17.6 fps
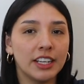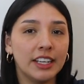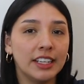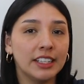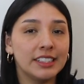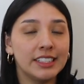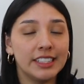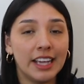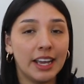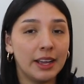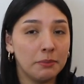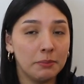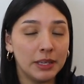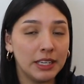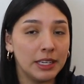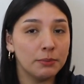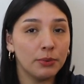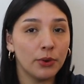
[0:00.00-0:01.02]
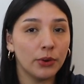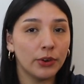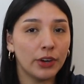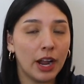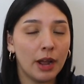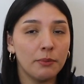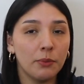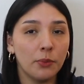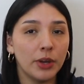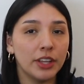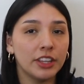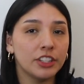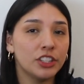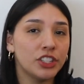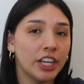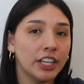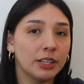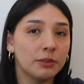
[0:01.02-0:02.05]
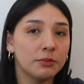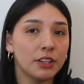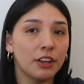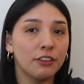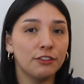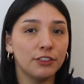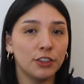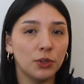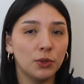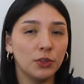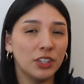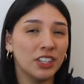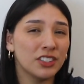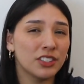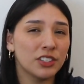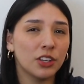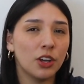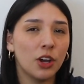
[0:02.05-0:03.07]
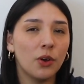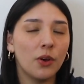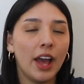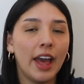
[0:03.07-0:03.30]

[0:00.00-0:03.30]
a DAP program with Jacobs a few years ago,